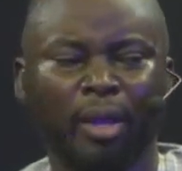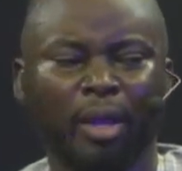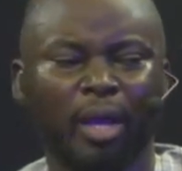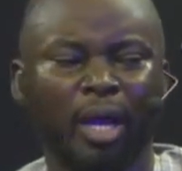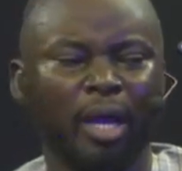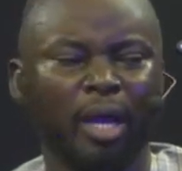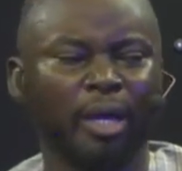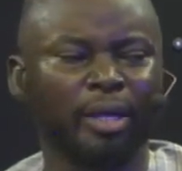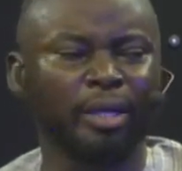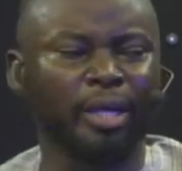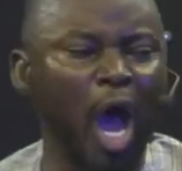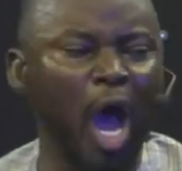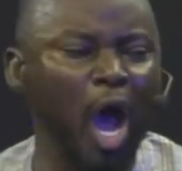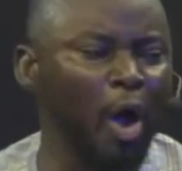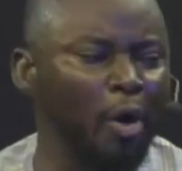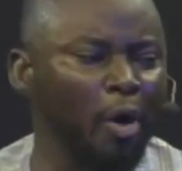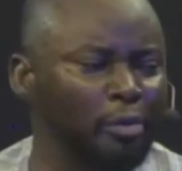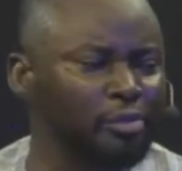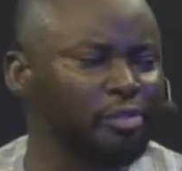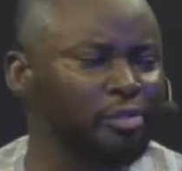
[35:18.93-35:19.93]

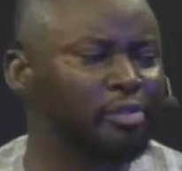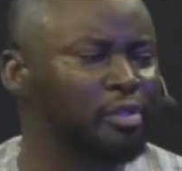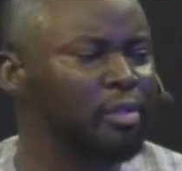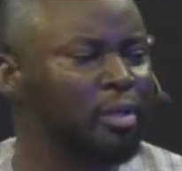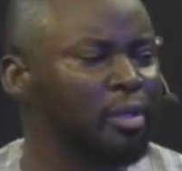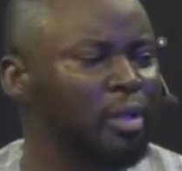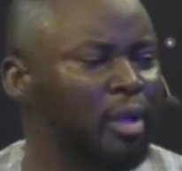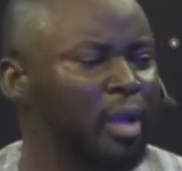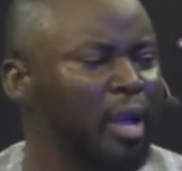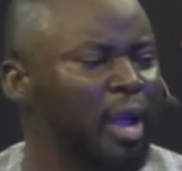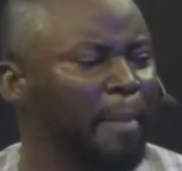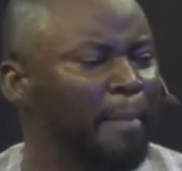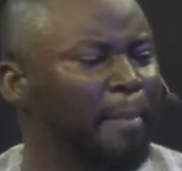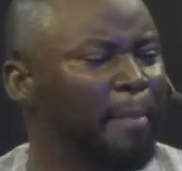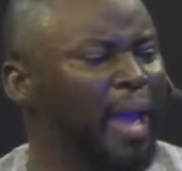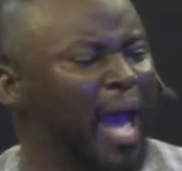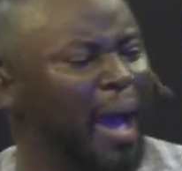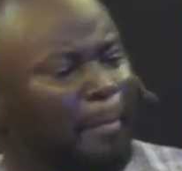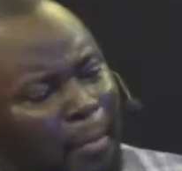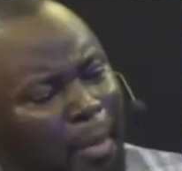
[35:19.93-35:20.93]
Don't be
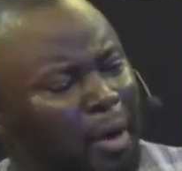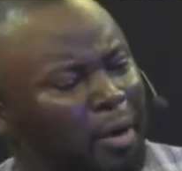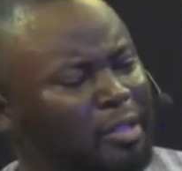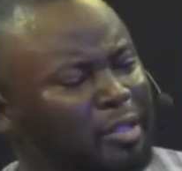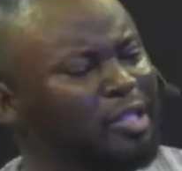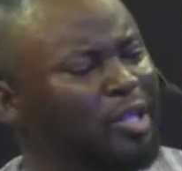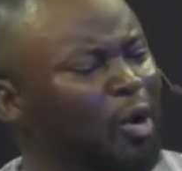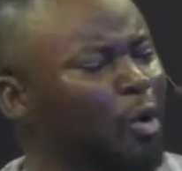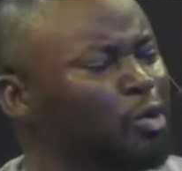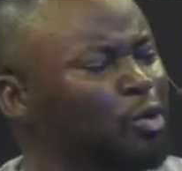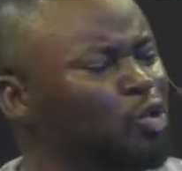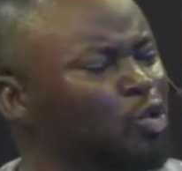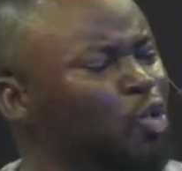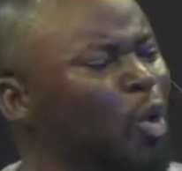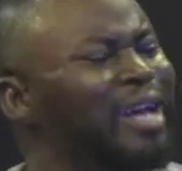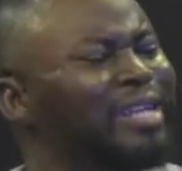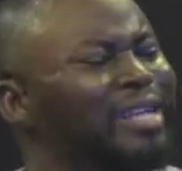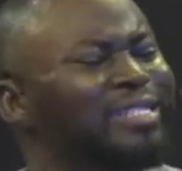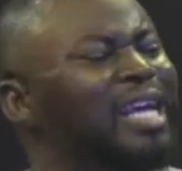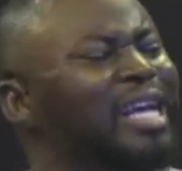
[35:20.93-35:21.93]
among those who
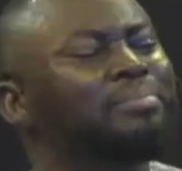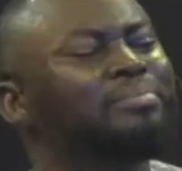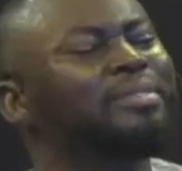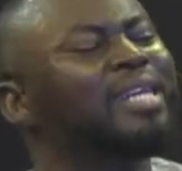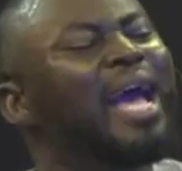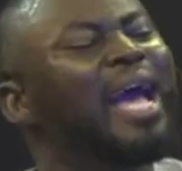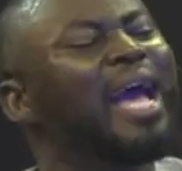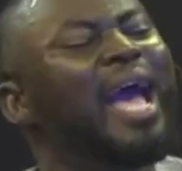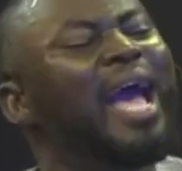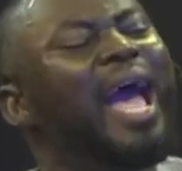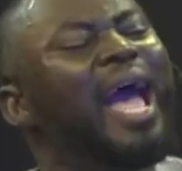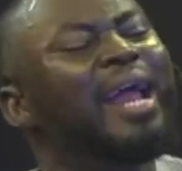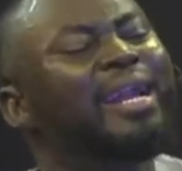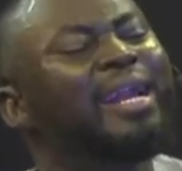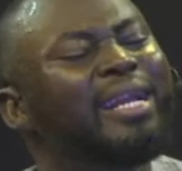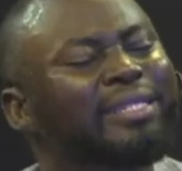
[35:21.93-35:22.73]
accept anything.